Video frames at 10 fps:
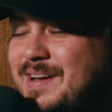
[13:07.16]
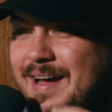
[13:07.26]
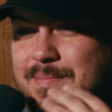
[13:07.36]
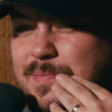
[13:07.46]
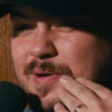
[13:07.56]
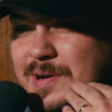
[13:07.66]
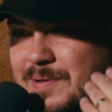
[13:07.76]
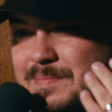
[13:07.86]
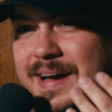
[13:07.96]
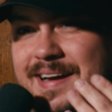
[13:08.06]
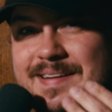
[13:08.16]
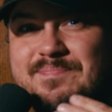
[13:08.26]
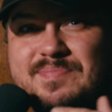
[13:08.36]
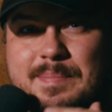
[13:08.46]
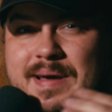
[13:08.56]
I remember going back
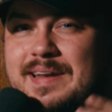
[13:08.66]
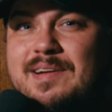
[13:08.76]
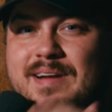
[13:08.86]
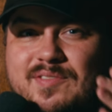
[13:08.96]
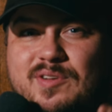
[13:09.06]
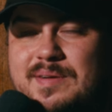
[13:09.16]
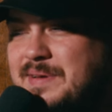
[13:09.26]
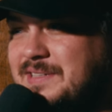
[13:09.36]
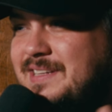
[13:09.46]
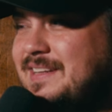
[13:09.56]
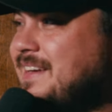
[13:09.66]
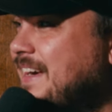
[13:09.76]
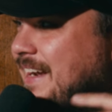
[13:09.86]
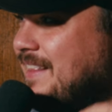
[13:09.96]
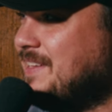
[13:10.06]
about a year after I'd mixed it
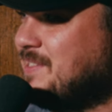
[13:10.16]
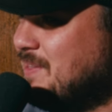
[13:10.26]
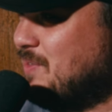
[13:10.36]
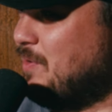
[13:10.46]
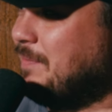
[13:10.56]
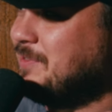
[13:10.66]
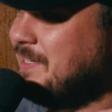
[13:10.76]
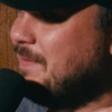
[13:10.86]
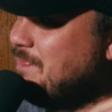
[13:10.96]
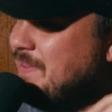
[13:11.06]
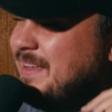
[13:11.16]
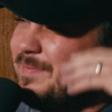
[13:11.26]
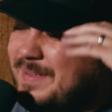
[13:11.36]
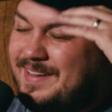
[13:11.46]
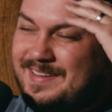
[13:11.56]
and I listened to the drum stem.
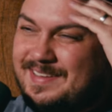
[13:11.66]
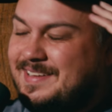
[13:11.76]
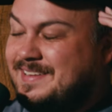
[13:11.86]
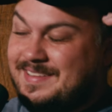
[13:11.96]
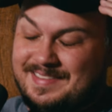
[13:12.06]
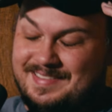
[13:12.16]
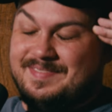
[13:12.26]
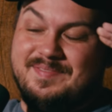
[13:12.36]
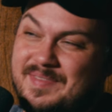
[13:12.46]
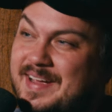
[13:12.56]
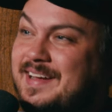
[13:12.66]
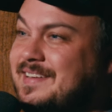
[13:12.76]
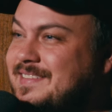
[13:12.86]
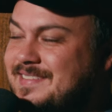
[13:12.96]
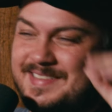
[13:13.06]
I'm like,
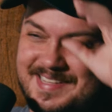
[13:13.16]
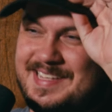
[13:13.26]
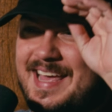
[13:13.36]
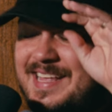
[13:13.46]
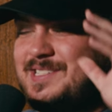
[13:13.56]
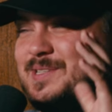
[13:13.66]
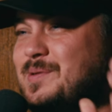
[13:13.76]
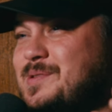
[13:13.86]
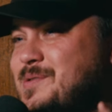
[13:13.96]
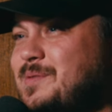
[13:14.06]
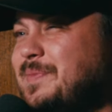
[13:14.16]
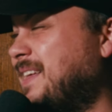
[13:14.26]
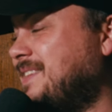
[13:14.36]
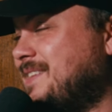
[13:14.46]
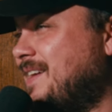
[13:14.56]
man, it's so cool, but
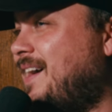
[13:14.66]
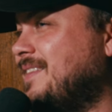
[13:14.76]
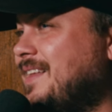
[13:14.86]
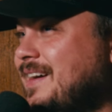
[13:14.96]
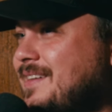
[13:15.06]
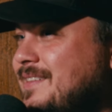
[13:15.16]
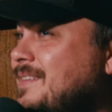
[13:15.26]
it's not like